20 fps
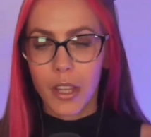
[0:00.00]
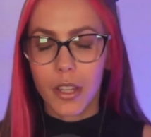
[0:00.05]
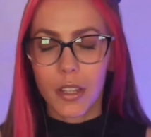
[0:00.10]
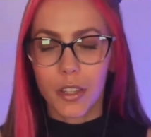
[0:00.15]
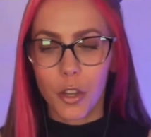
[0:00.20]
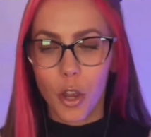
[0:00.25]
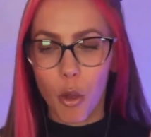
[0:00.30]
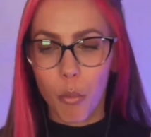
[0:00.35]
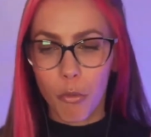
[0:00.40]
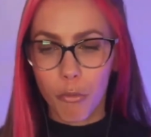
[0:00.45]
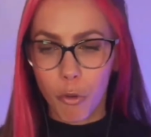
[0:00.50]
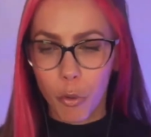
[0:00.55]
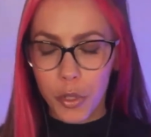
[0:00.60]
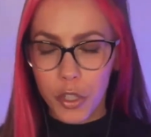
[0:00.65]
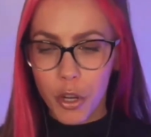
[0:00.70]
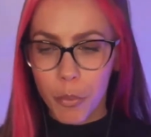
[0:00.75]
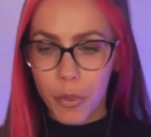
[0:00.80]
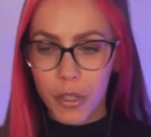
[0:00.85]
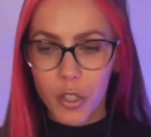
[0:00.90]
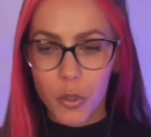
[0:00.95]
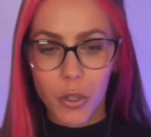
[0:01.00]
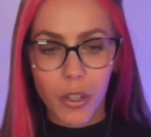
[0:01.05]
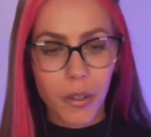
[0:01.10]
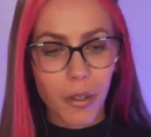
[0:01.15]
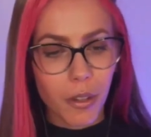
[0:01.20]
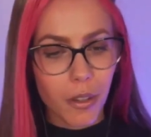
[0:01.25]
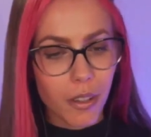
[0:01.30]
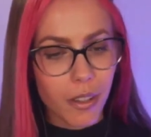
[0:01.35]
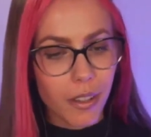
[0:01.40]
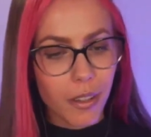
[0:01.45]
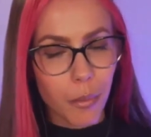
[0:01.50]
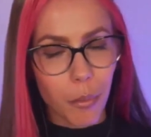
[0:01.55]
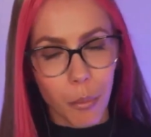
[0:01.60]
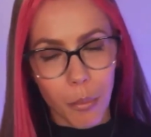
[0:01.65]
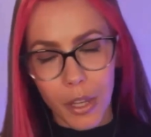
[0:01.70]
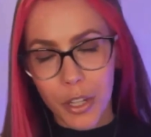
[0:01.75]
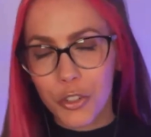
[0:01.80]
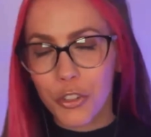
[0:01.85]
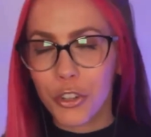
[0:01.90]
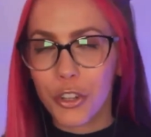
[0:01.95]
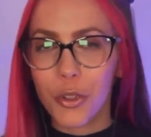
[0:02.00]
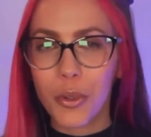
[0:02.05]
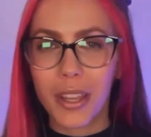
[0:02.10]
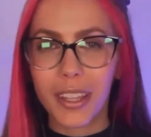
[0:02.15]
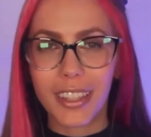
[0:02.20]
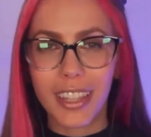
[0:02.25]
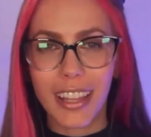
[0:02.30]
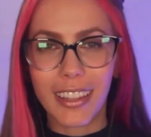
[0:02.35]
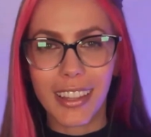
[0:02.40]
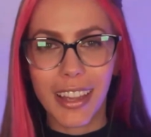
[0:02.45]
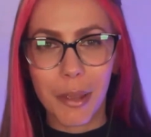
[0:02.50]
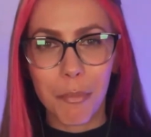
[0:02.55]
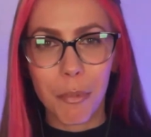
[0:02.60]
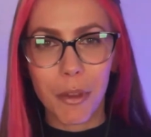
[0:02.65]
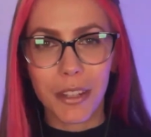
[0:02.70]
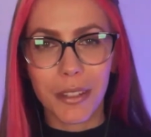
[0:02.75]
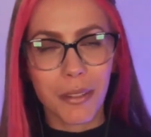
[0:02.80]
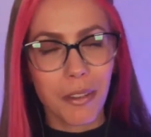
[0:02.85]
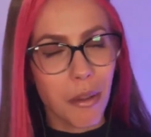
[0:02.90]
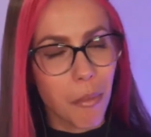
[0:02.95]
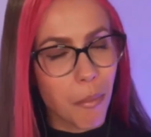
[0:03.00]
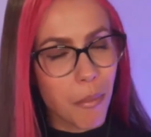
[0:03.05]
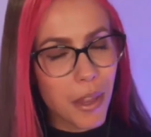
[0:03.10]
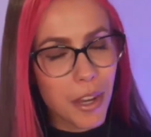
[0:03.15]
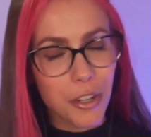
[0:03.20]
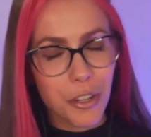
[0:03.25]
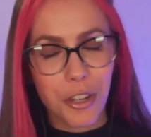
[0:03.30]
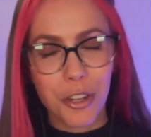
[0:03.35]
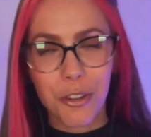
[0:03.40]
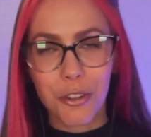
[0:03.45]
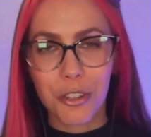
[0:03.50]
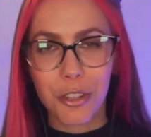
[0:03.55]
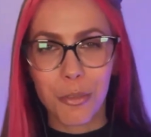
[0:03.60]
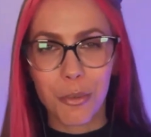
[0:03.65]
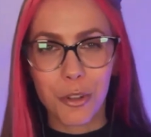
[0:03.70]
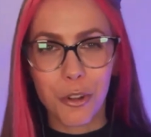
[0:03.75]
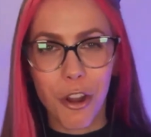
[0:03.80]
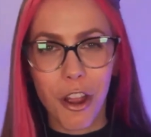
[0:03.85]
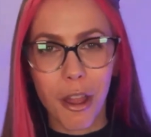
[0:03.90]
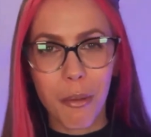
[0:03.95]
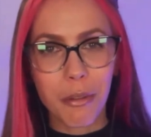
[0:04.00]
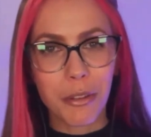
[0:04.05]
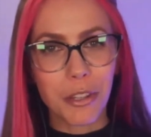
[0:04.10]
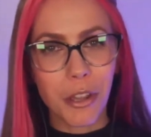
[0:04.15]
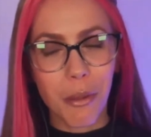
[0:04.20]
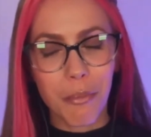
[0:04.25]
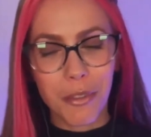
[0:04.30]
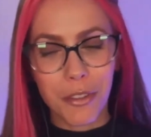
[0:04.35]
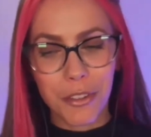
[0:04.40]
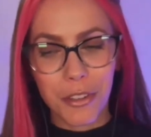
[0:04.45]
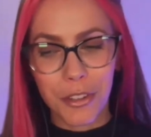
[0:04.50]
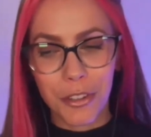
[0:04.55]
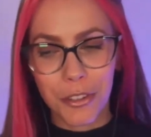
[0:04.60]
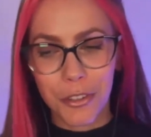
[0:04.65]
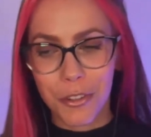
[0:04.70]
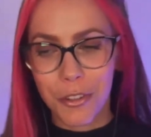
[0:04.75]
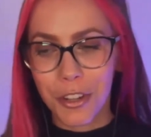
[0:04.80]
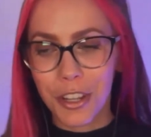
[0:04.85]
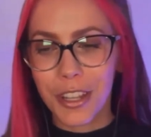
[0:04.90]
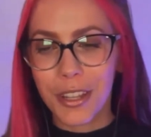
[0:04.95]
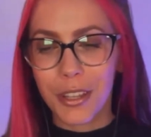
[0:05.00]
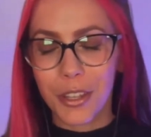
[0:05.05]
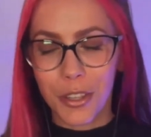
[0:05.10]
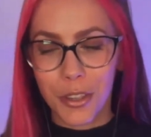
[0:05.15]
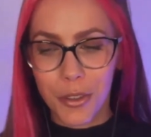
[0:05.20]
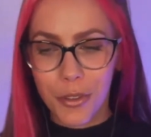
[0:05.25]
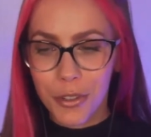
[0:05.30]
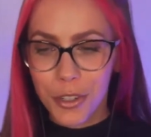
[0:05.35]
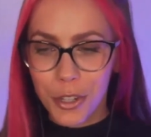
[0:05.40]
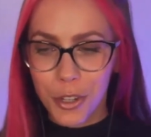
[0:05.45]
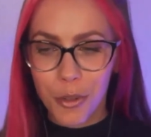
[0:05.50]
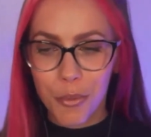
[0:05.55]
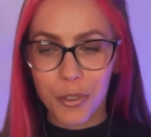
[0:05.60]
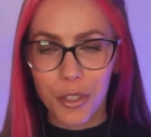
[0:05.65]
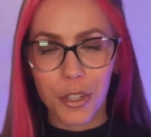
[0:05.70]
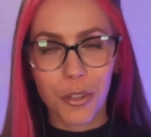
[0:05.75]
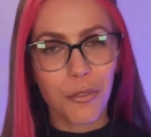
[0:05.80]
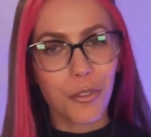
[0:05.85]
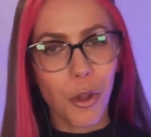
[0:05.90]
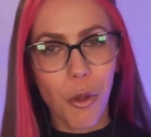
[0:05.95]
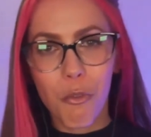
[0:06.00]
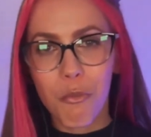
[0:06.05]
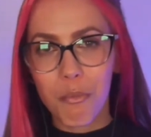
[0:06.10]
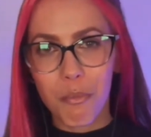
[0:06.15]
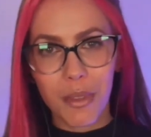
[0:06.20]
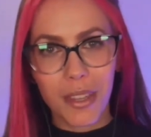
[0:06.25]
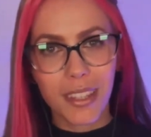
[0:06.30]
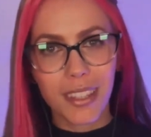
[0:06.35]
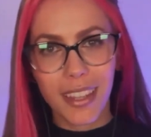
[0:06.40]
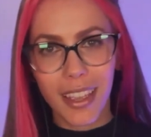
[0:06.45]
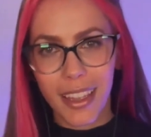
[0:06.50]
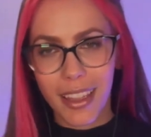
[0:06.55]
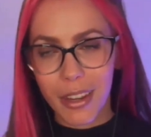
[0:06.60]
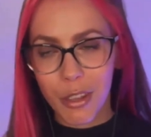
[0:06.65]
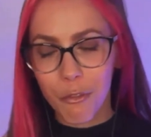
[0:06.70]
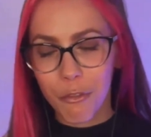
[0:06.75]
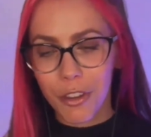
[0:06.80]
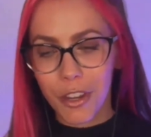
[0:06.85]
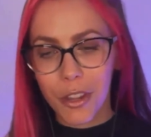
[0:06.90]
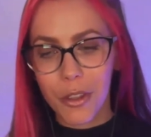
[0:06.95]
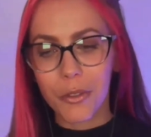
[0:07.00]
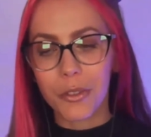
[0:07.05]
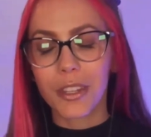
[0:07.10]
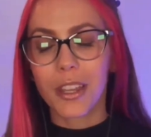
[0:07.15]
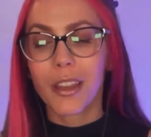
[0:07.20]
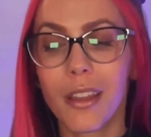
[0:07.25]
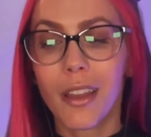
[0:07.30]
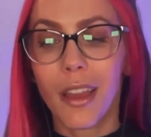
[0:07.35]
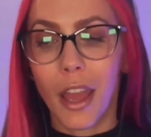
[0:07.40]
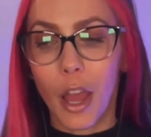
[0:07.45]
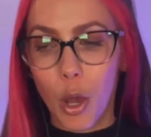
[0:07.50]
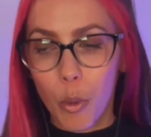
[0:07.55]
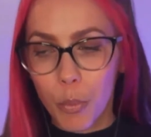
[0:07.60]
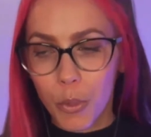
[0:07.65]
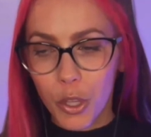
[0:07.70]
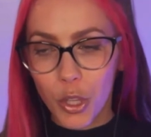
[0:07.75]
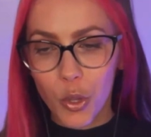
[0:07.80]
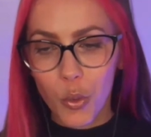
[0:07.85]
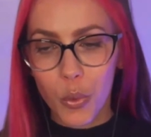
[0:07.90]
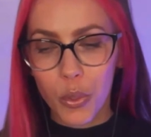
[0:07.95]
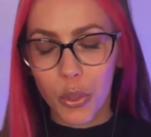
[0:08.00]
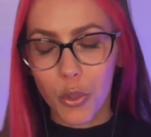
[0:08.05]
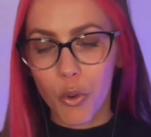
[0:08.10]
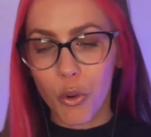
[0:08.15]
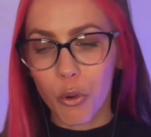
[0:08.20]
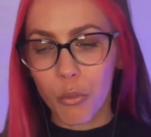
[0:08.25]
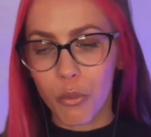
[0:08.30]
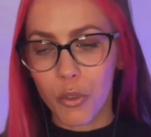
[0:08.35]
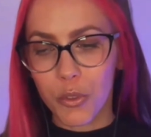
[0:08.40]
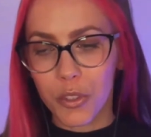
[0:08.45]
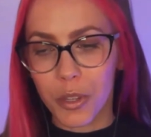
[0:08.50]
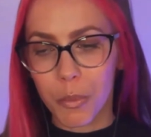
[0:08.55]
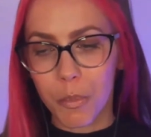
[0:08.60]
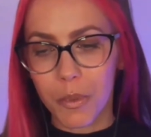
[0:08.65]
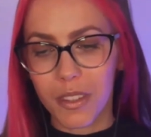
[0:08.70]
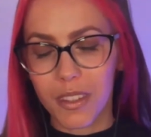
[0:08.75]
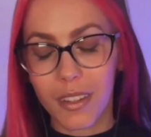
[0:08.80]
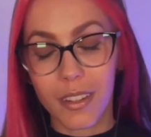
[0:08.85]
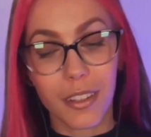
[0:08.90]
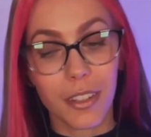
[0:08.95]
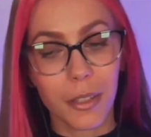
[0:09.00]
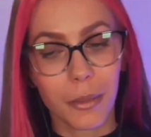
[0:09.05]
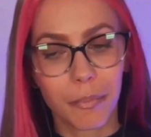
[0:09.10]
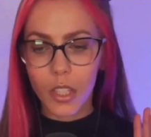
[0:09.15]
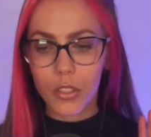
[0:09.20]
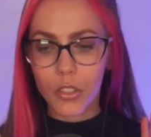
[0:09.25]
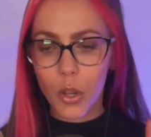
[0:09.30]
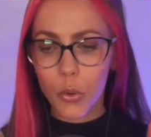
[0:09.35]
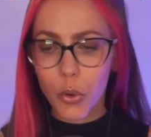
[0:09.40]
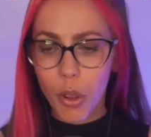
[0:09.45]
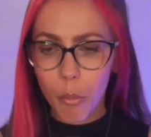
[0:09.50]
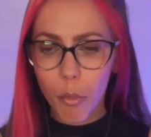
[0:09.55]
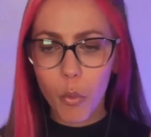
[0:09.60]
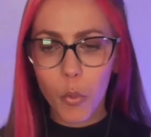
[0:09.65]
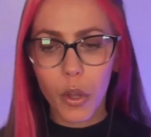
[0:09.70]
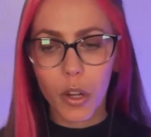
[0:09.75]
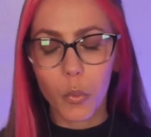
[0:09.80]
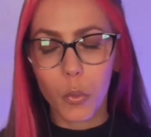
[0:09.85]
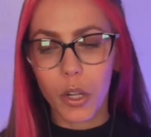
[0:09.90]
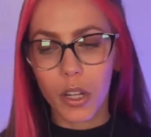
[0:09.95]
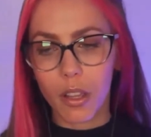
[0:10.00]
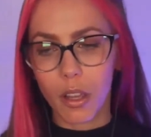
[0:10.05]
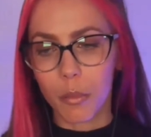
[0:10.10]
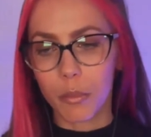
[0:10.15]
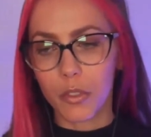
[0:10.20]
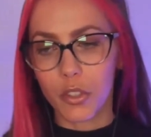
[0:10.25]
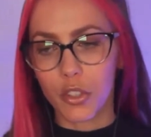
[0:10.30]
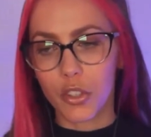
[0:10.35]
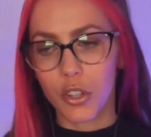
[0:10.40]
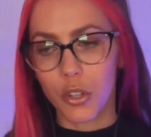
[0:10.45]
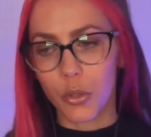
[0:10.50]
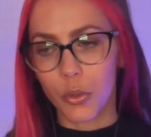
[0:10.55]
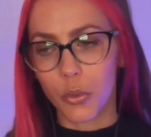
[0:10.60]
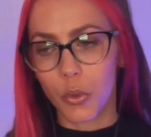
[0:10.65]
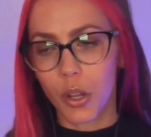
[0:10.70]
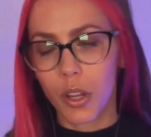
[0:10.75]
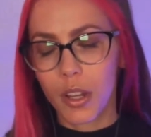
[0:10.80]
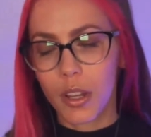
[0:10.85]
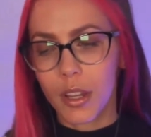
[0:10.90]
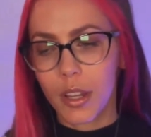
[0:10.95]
So before we jump into it, make sure you hit that like button, make sure you subscribe on Top Music Attorney YouTube so you don't miss any videos helping you with your music business. So number one, when it comes to